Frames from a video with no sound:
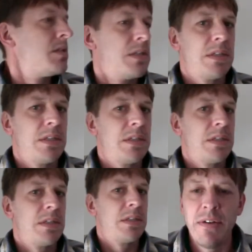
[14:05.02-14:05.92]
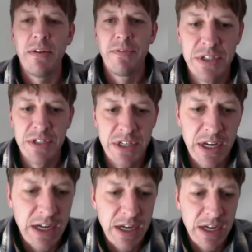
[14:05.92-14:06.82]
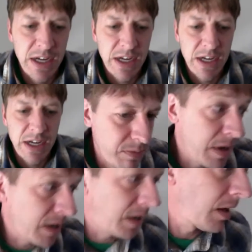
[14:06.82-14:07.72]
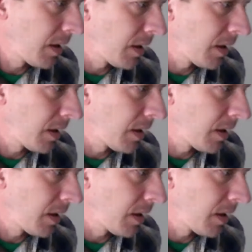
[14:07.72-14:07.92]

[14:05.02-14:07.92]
let's hang tight for a second. Mike.